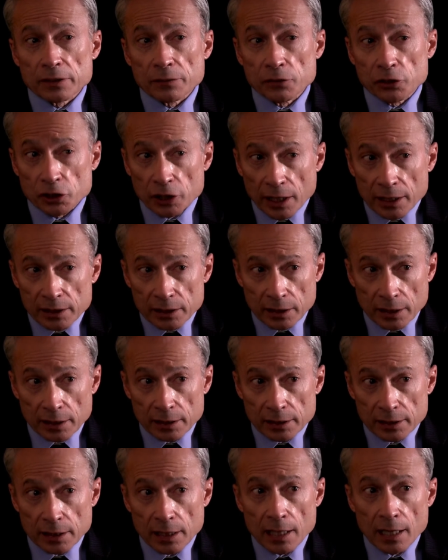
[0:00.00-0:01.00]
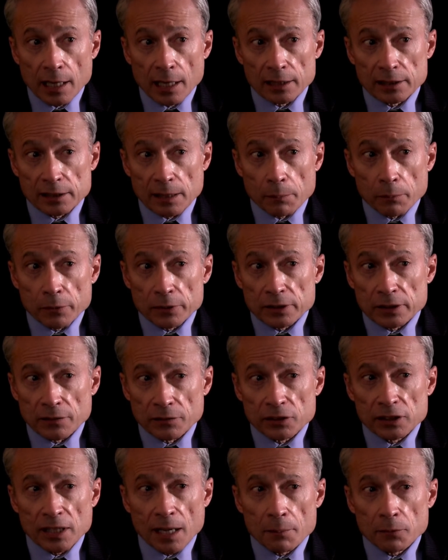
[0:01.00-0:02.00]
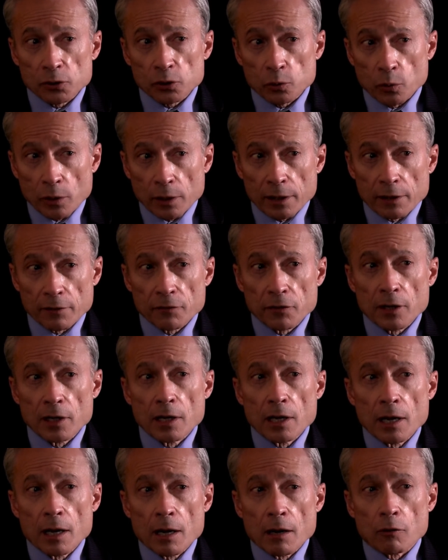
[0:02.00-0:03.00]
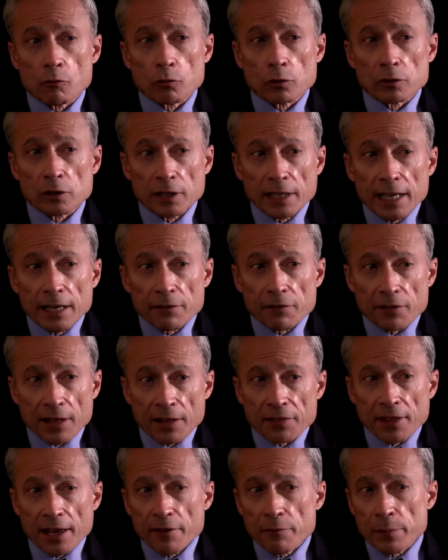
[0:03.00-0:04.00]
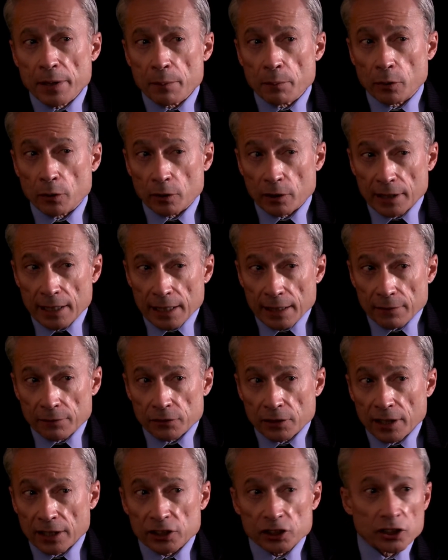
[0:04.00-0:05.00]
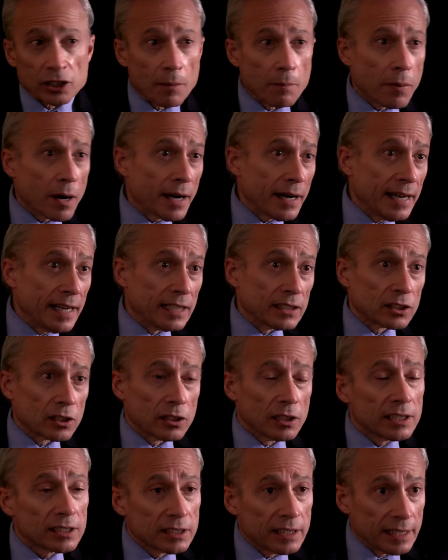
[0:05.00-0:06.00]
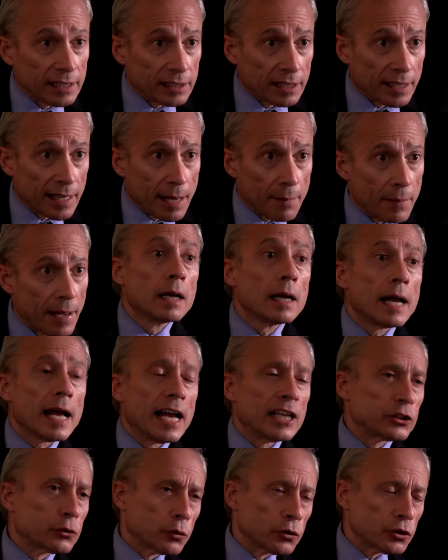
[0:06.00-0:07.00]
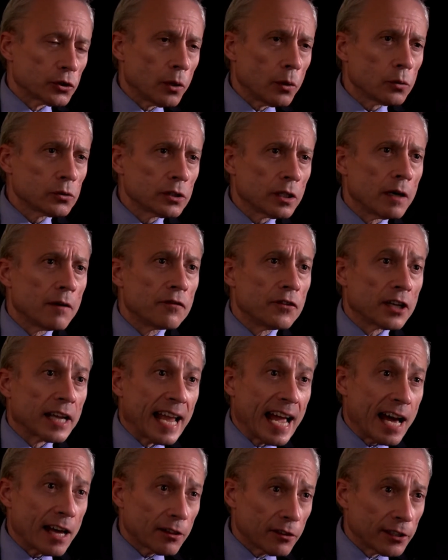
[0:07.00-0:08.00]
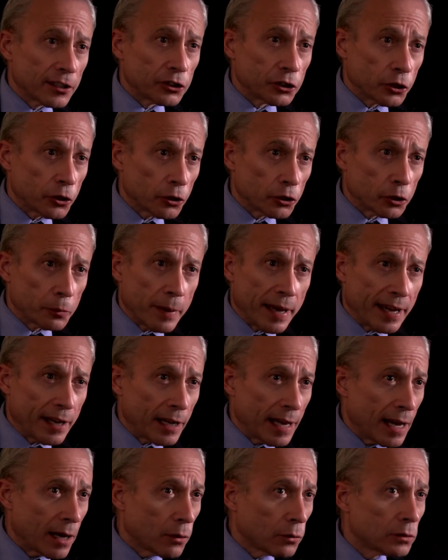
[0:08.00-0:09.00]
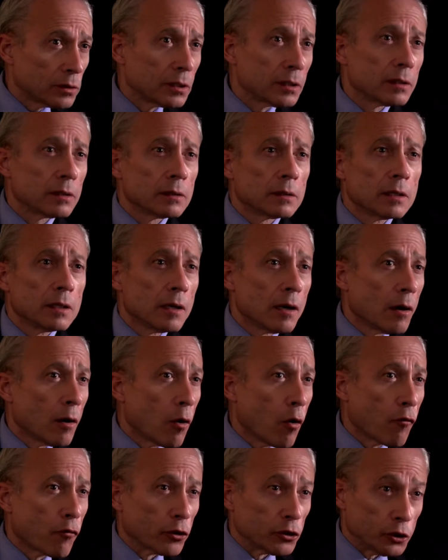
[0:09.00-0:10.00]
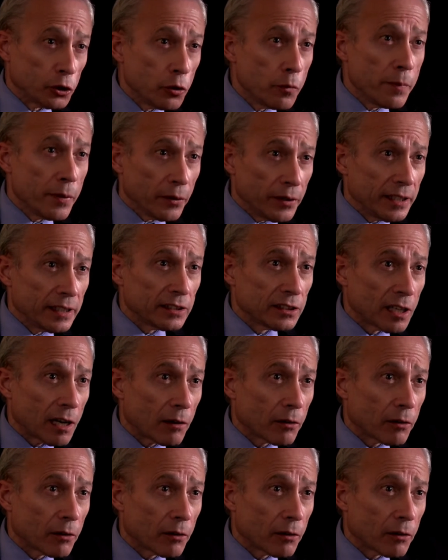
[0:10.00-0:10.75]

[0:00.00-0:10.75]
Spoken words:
of justice, a semblance of some sort of relief that they've been believed, that somebody is listening to them. As a result of the Catholic Church paying out over $2 billion,